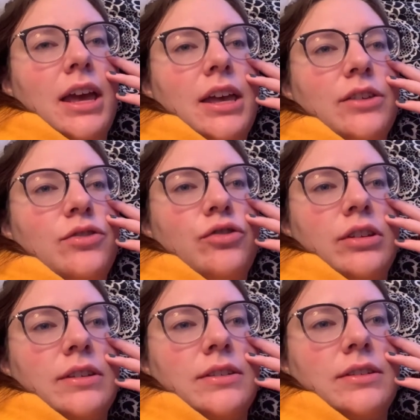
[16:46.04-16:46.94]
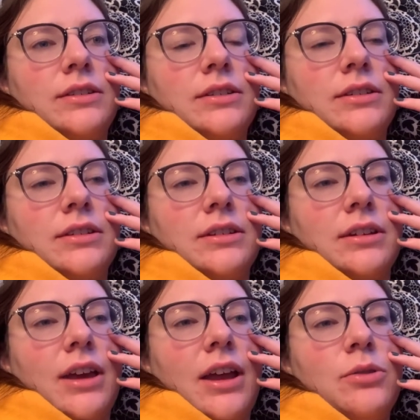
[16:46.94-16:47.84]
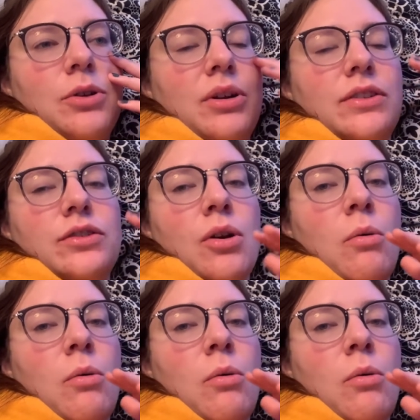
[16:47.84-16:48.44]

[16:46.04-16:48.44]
is just I don't know, it's so